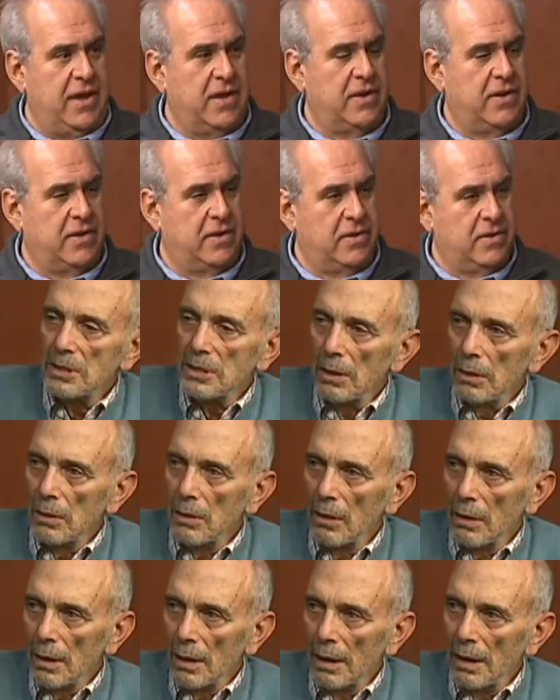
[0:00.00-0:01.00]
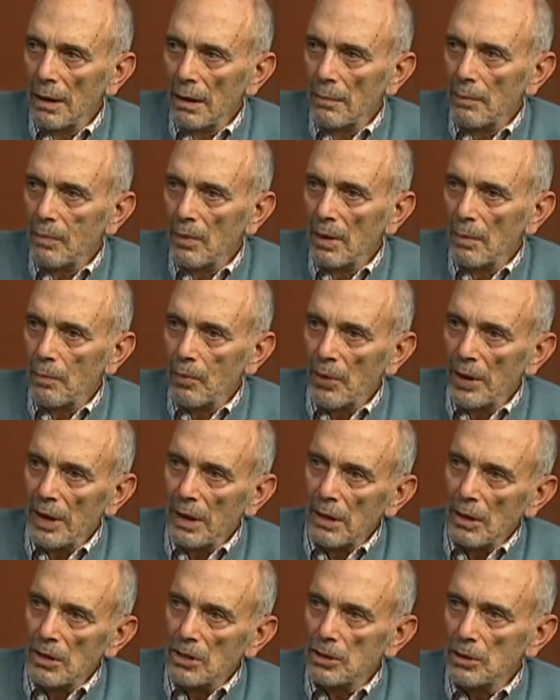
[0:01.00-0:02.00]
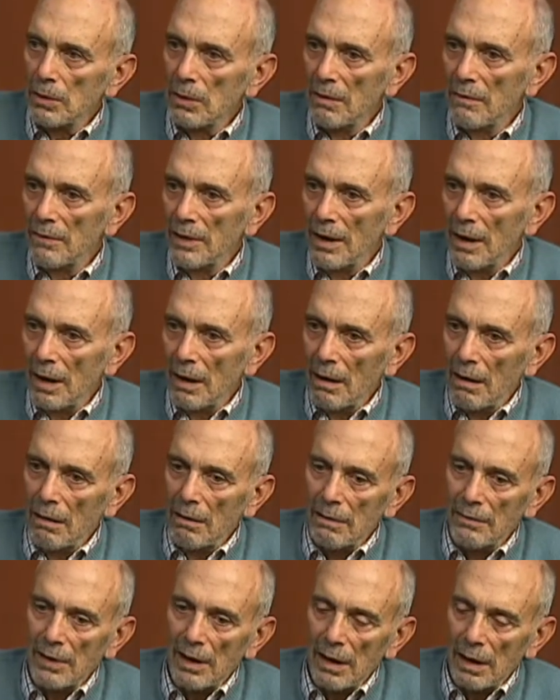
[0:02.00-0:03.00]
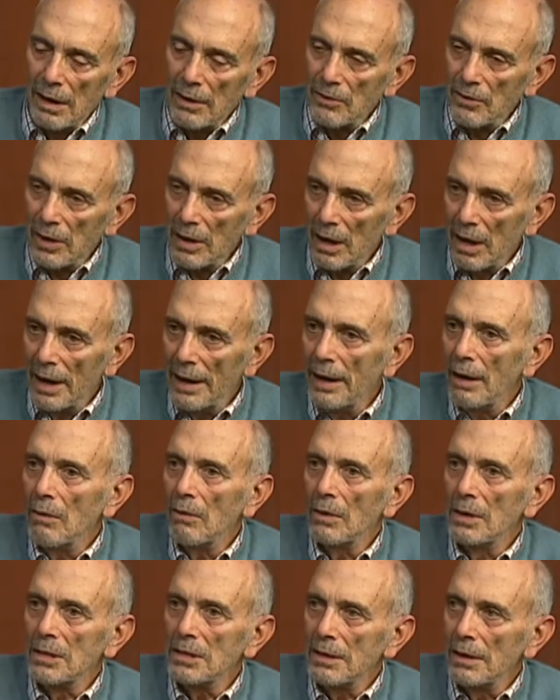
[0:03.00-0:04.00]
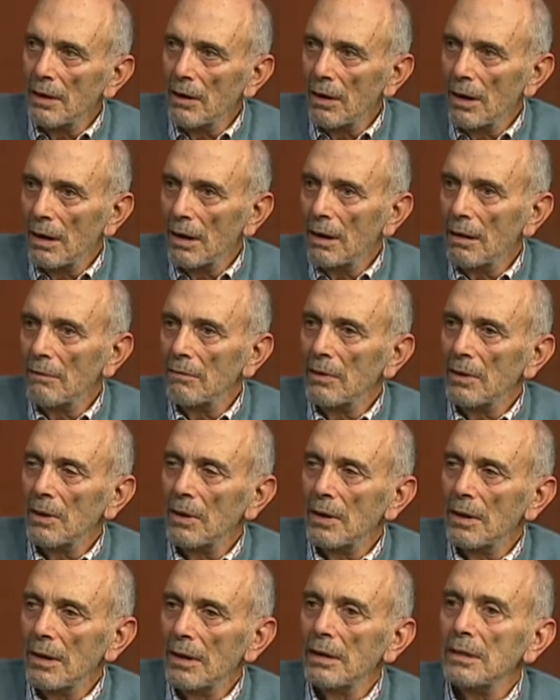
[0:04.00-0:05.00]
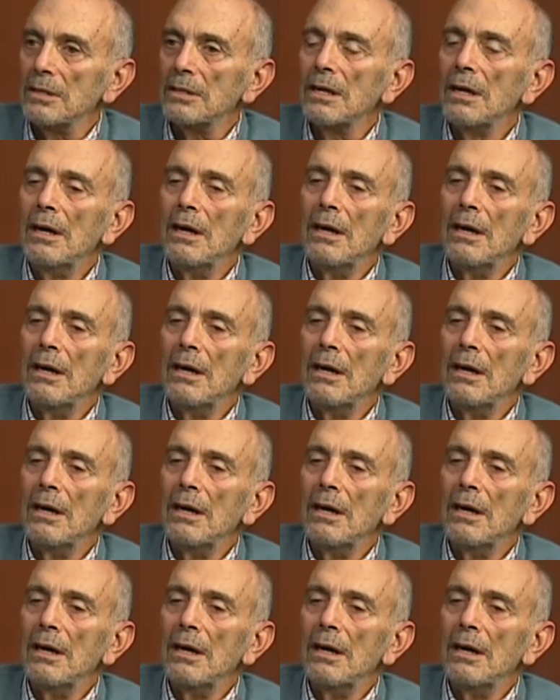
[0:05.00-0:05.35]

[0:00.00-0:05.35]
Oh, absolutely. The precursor of the electric light was there, and a lot of other things.